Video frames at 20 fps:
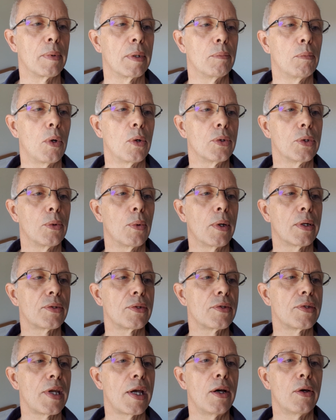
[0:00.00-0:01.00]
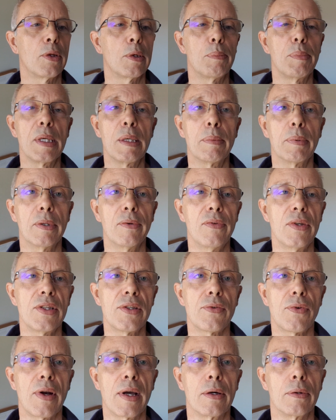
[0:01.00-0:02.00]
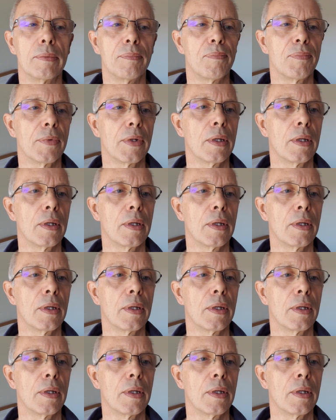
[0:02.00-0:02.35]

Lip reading: and what you are to tell the people of Israel.